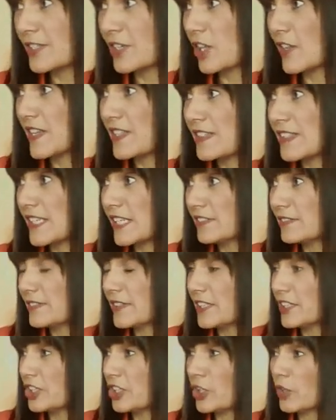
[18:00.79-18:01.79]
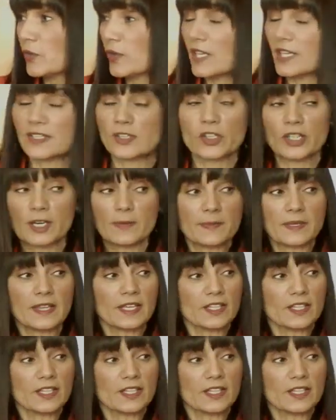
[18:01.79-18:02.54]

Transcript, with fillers: and all that stuff? Uh, you know, it, could it be